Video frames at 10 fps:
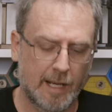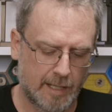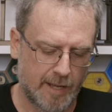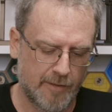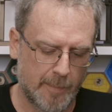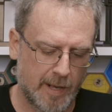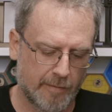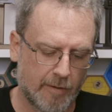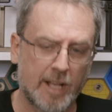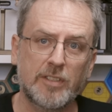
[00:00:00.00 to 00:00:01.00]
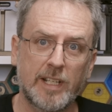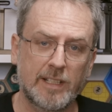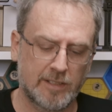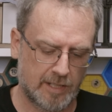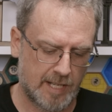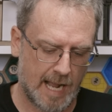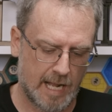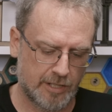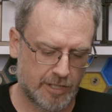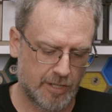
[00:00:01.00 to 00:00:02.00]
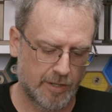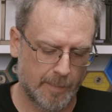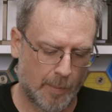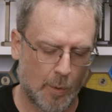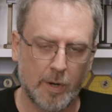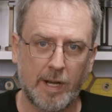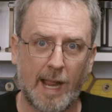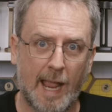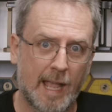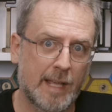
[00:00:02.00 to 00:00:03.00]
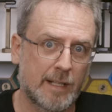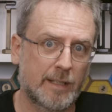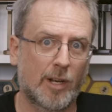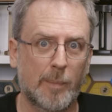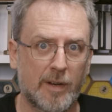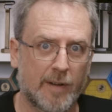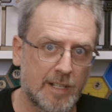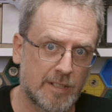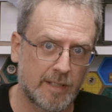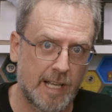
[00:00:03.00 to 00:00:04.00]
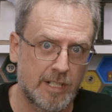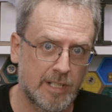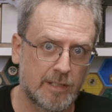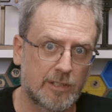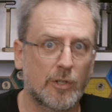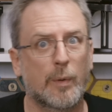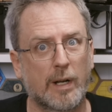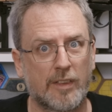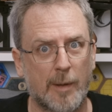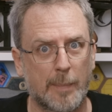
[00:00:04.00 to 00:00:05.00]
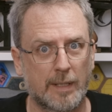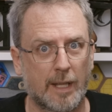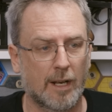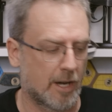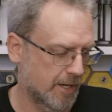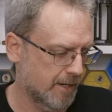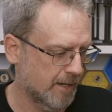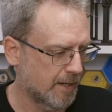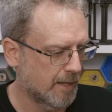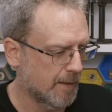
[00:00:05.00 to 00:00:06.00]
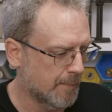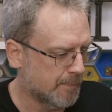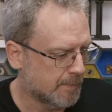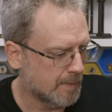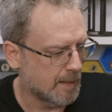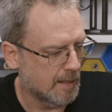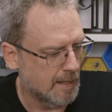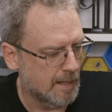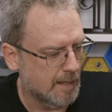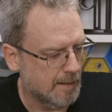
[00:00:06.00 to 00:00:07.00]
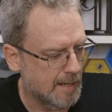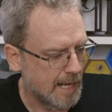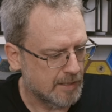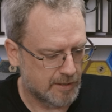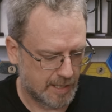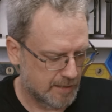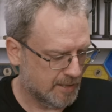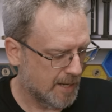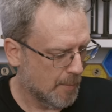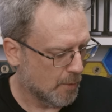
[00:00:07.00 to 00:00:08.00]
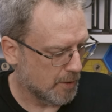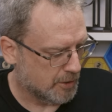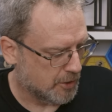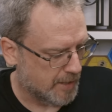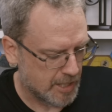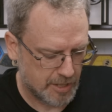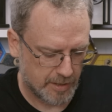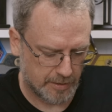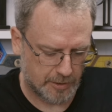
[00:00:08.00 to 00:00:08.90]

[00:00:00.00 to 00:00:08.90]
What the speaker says: it'll give it a bit of resonance attached to the board and a little bit of isolation so it'll thump a little harder. Next is a more traditional